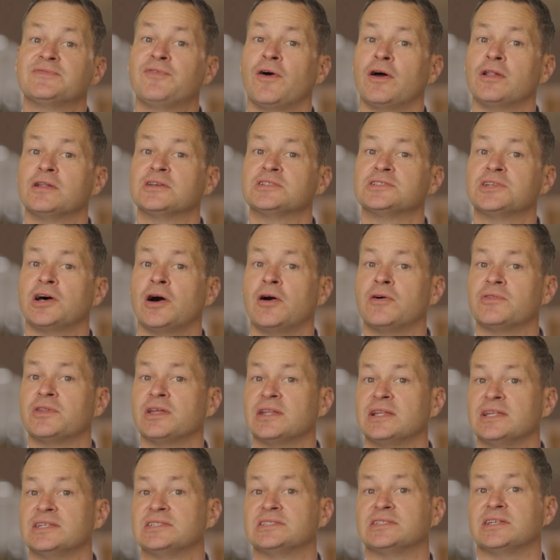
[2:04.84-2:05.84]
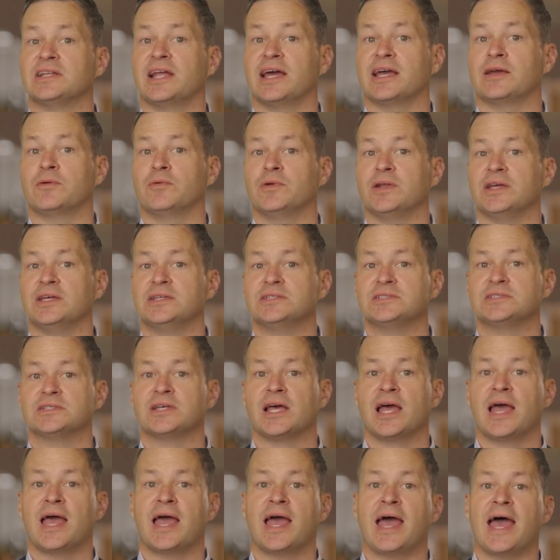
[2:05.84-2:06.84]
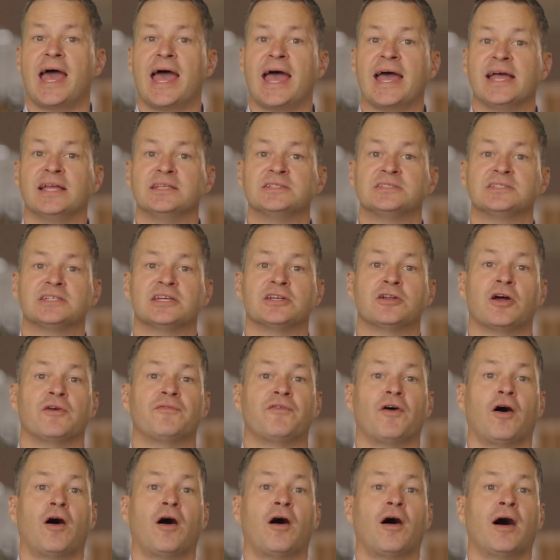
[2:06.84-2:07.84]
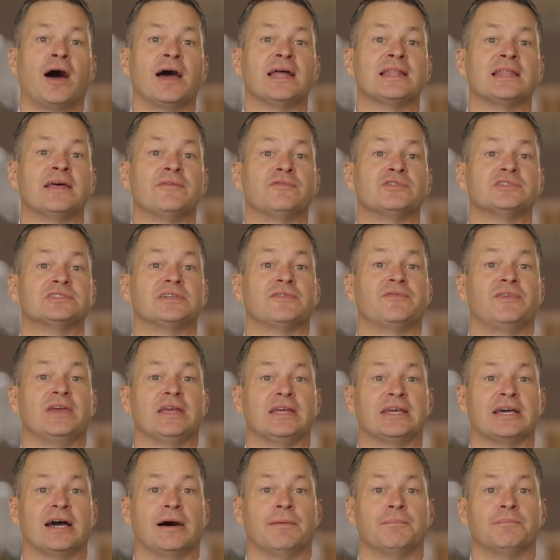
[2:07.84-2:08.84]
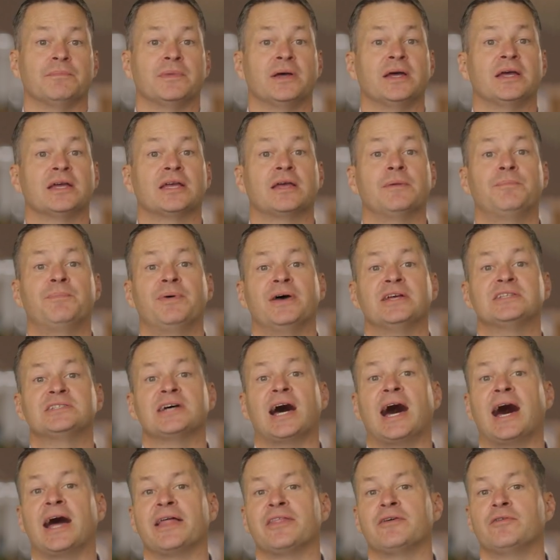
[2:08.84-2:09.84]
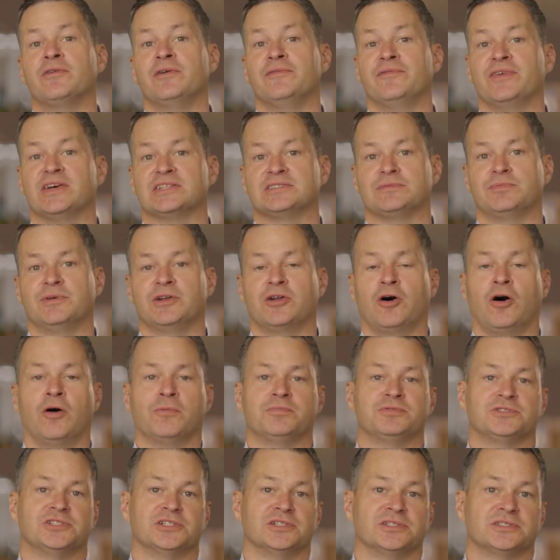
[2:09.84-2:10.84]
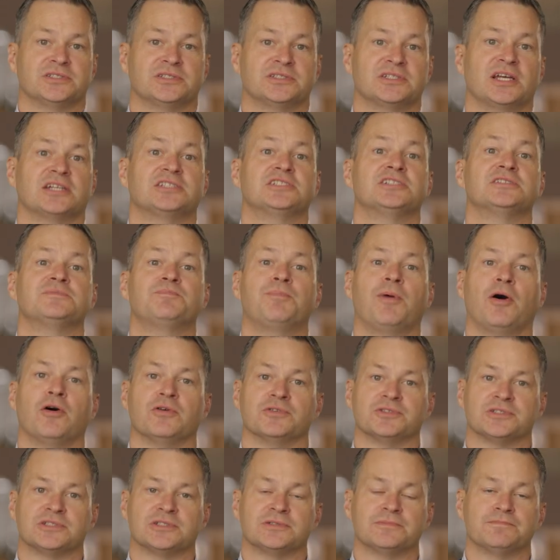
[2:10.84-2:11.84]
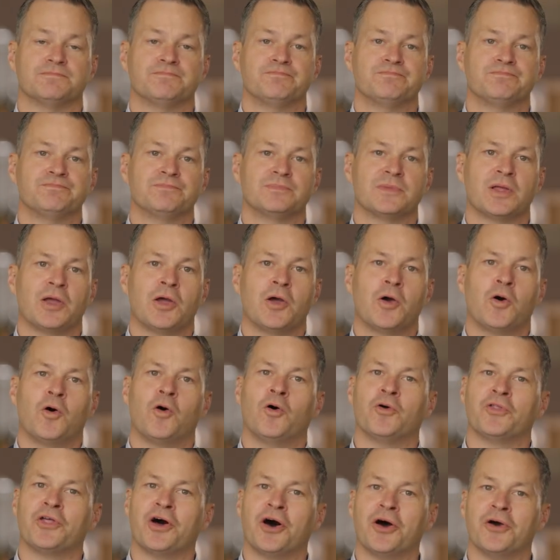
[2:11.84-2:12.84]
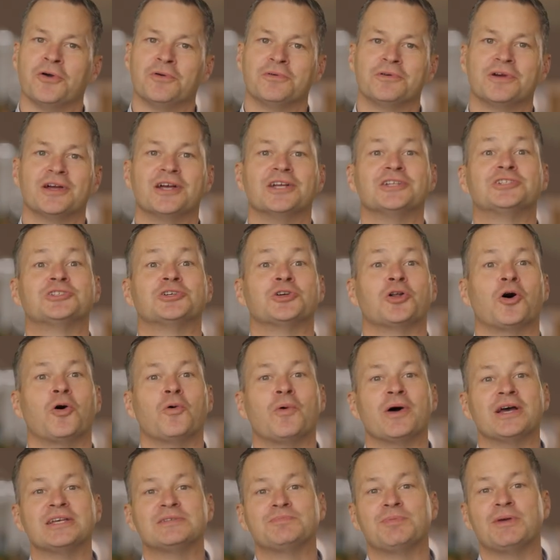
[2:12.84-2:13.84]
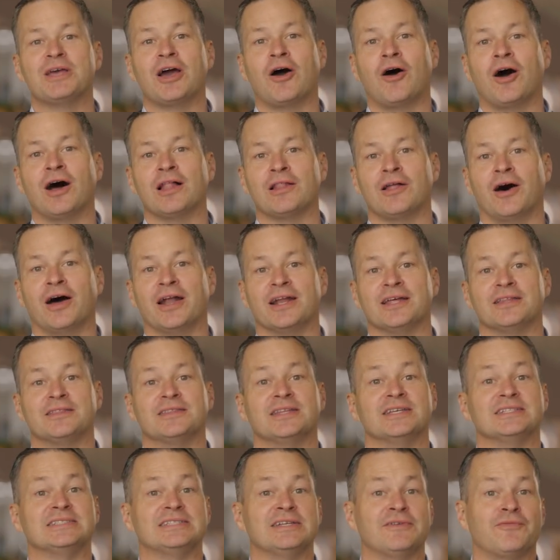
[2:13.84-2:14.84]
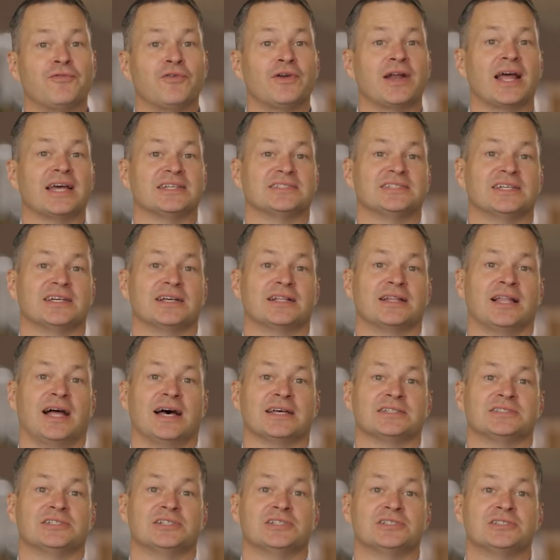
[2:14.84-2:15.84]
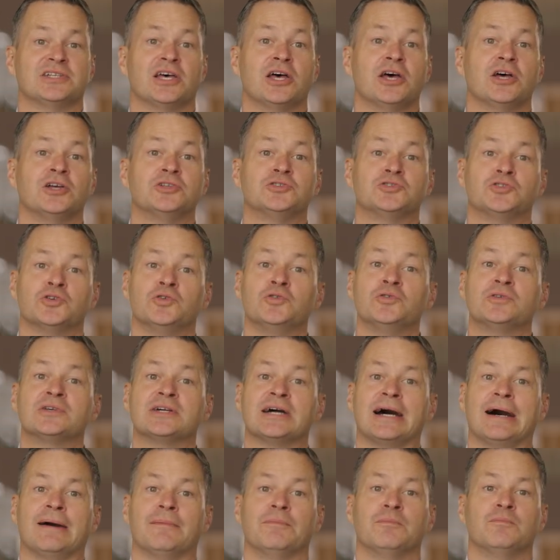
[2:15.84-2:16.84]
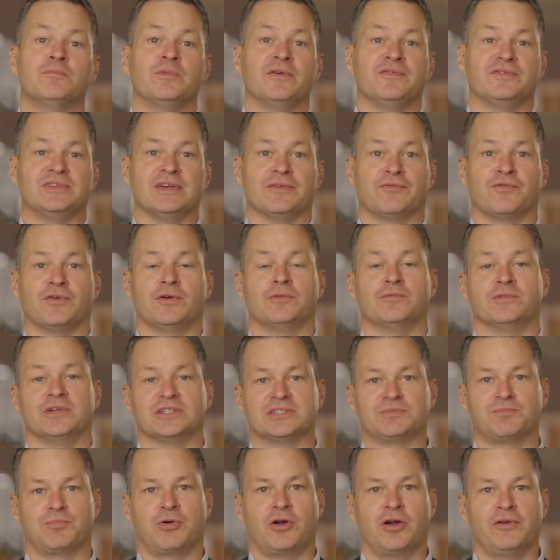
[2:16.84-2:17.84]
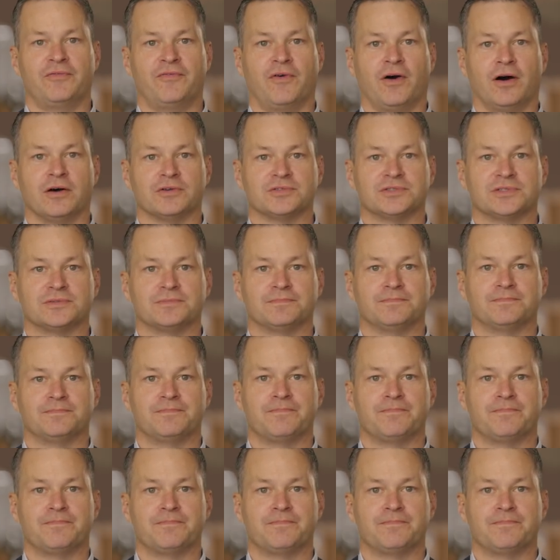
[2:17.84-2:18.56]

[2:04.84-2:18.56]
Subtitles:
volatile than listed equities and can offer higher levels of income compared to other investment options, such as bonds. Although, it should always be highlighted that different asset classes do come with different risk profiles.